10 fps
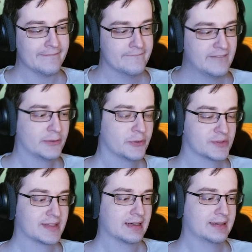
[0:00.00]
When to
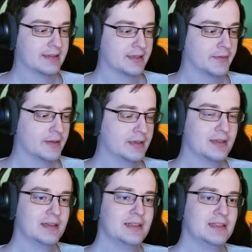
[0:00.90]
use Tranquility?
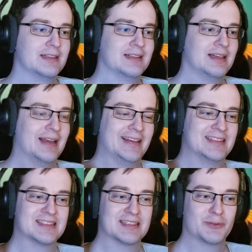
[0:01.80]

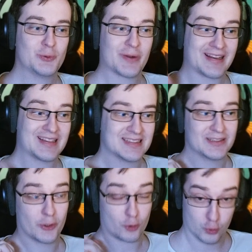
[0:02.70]
It's to reset
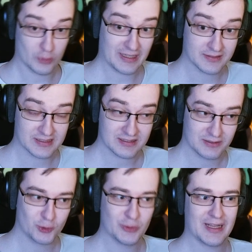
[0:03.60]
your cooldowns,
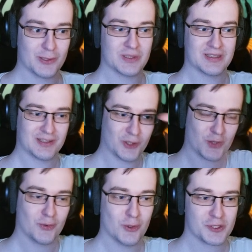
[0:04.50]
to have
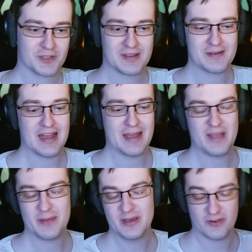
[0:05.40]
Convoke and
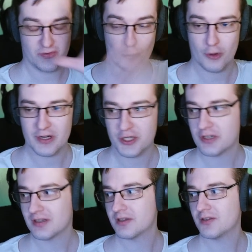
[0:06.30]
maybe even
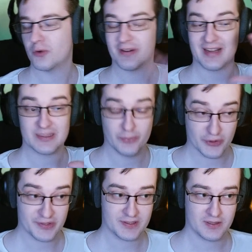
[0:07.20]
Flourish for the next
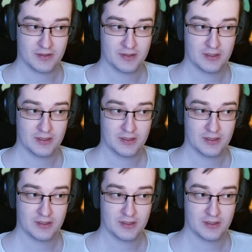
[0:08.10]
burst.